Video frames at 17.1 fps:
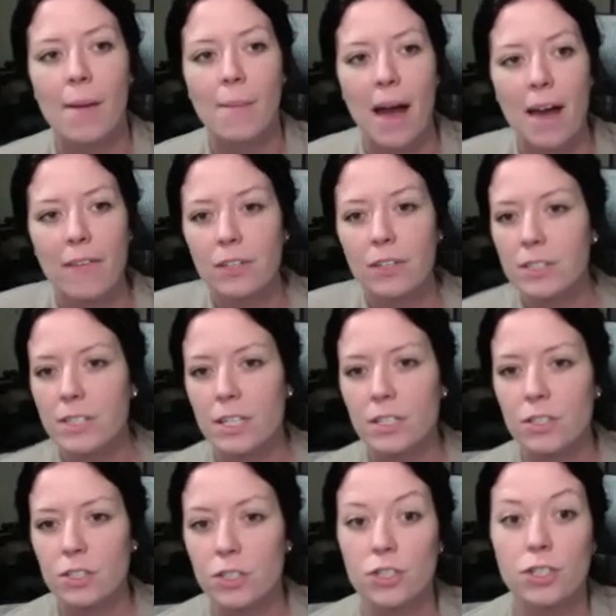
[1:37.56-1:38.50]
Ever
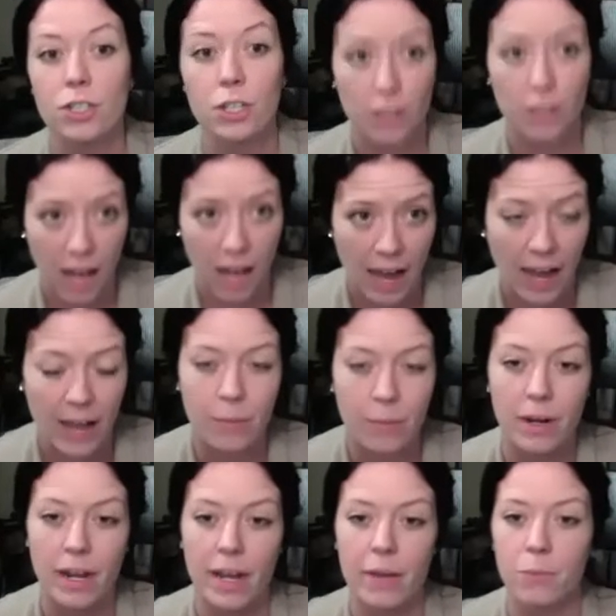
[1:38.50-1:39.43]
since July,
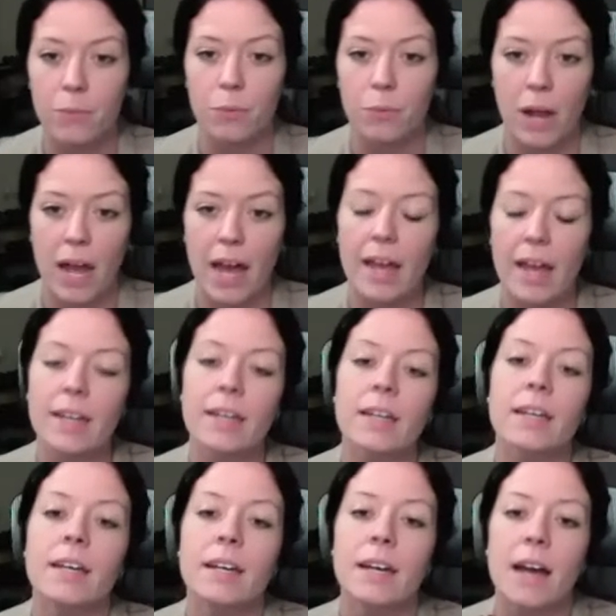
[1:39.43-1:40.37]
when I read,
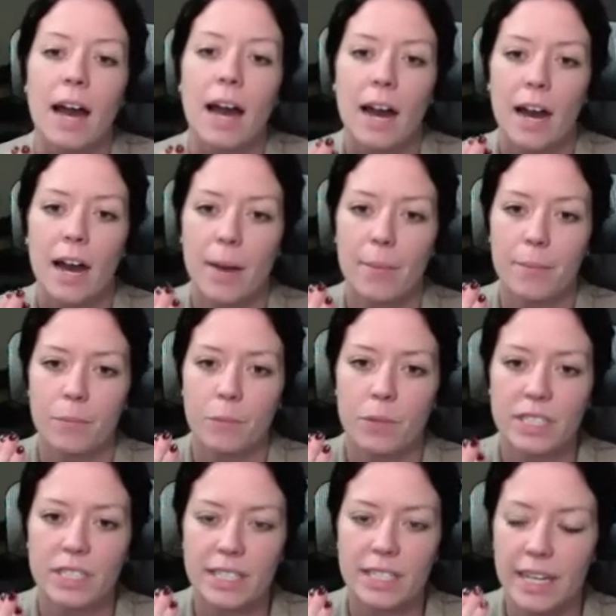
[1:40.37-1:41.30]

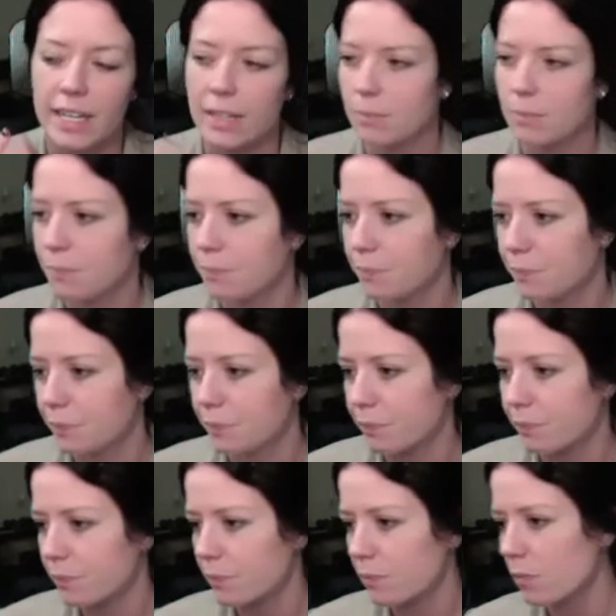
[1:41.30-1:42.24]
we did,
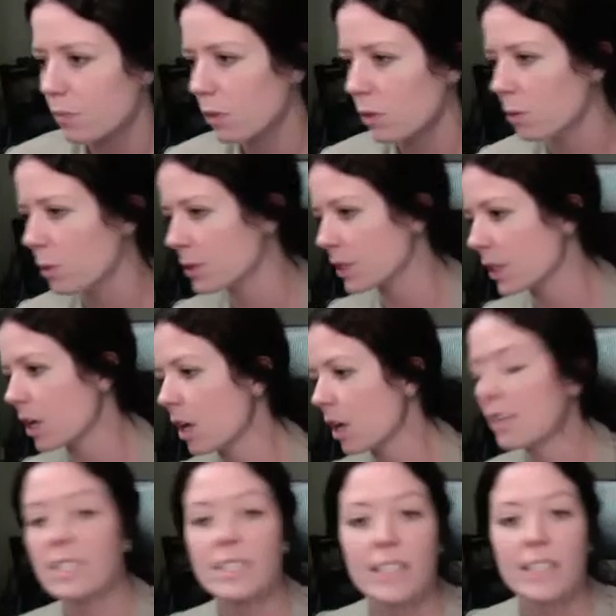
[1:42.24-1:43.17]
what was it called?
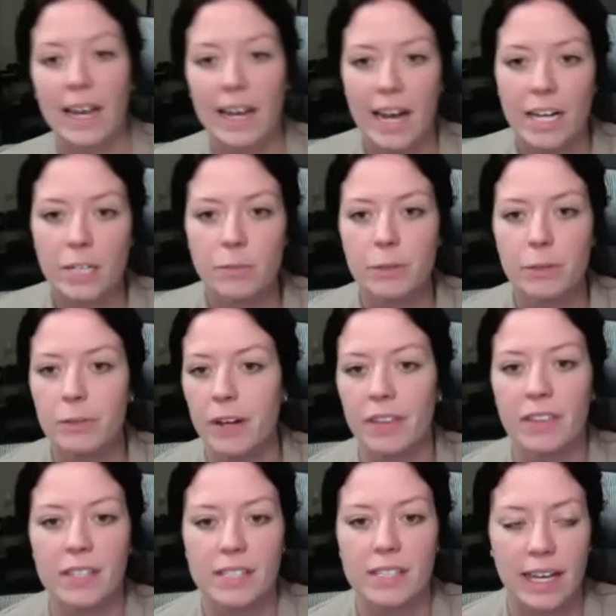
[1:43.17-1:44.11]
The Slight Edge. We
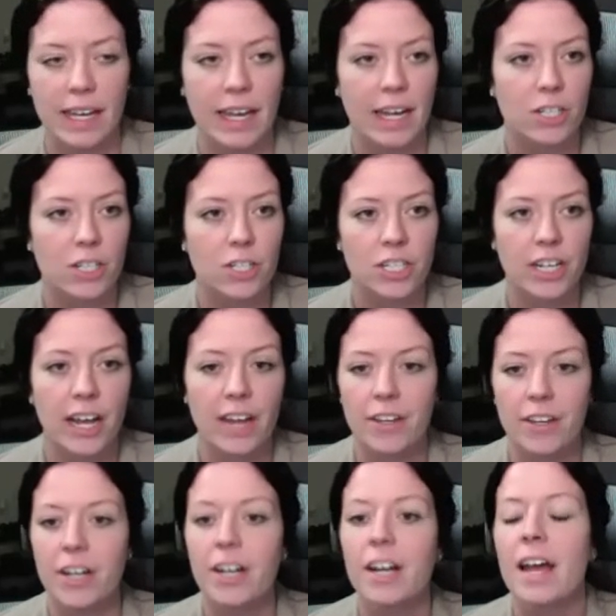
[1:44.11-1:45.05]
read The Slight Edge
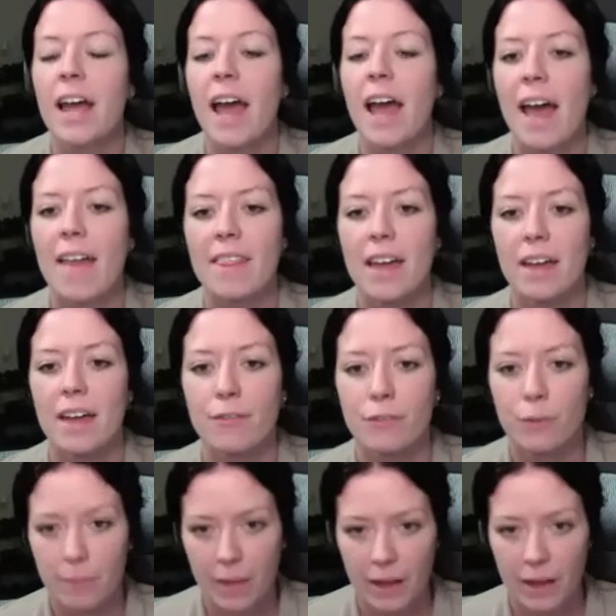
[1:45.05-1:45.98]
together. And then
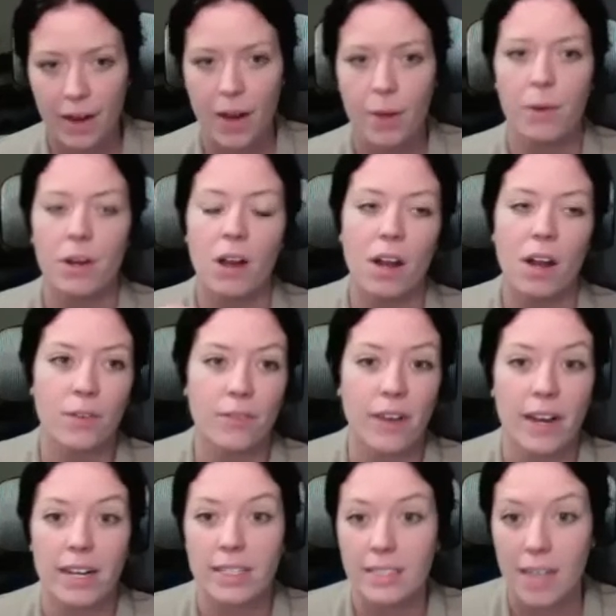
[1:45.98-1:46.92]
from there, I went on and
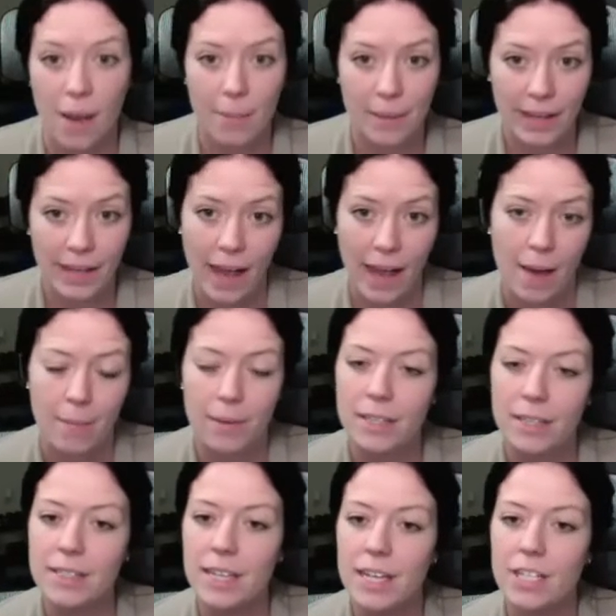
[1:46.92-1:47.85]
read Atomic
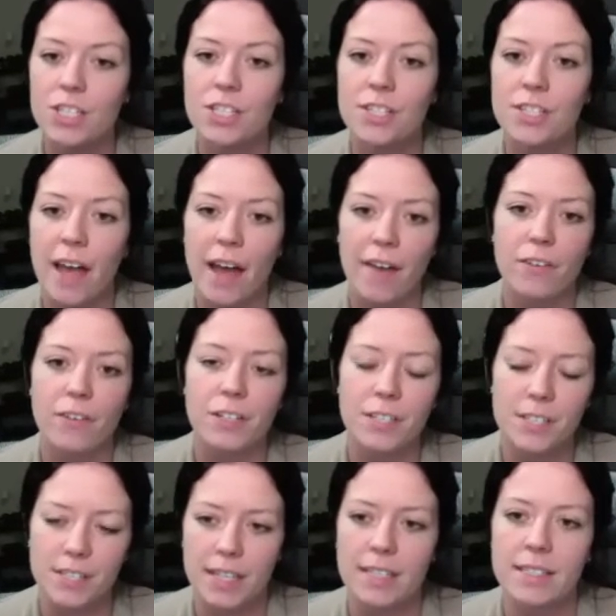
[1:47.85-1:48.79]
Habits. And just ever
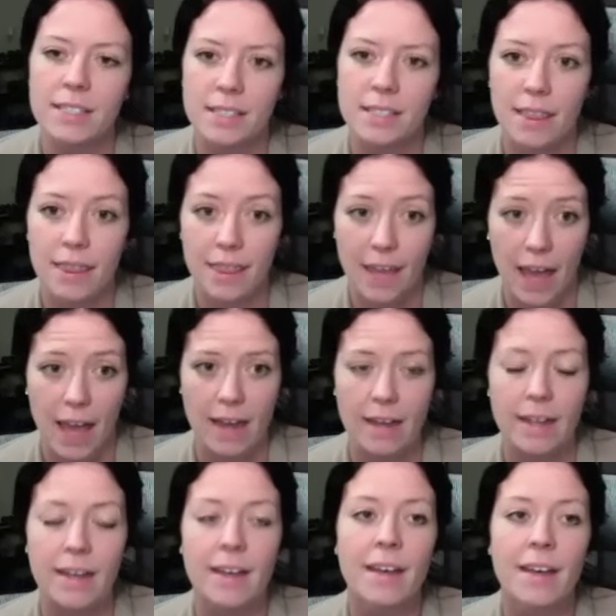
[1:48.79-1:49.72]
since then,
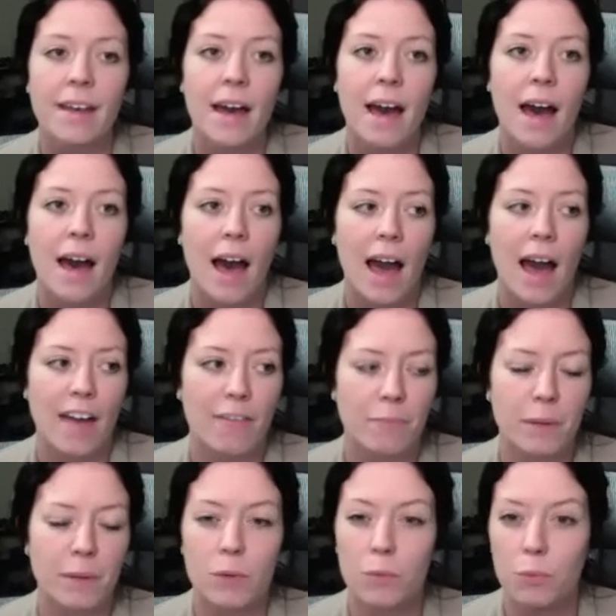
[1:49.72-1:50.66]
I've
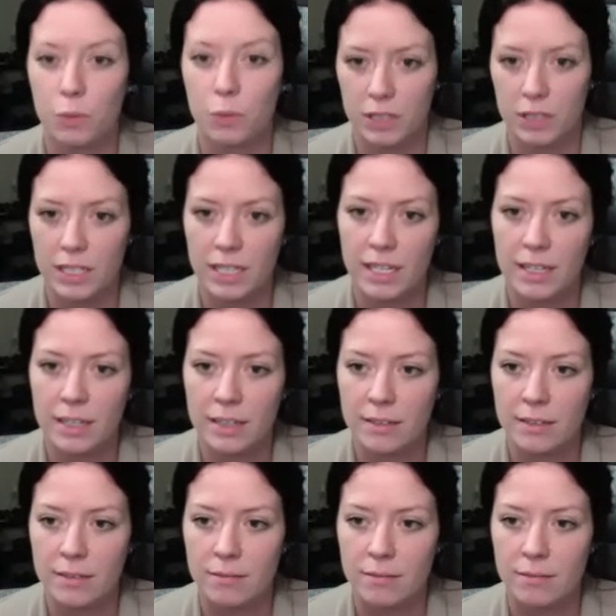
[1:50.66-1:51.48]
been really